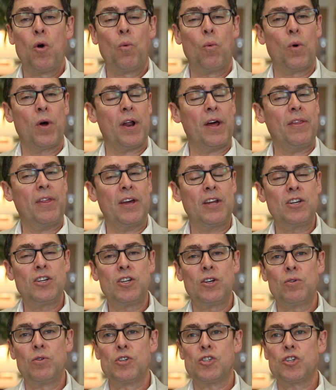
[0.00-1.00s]
What I then
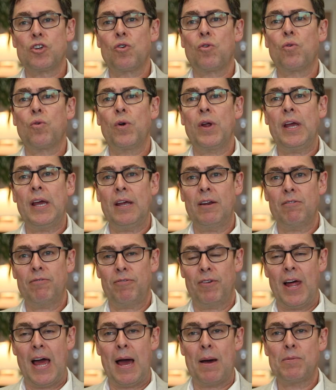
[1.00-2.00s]
do is create
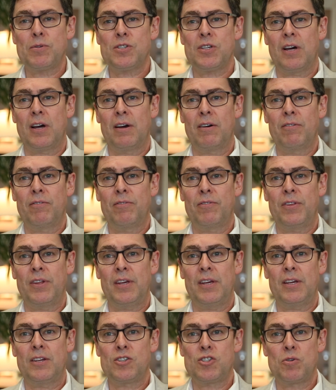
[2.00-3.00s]
flaps of
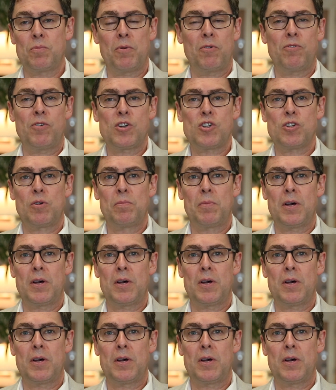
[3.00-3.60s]
the superficial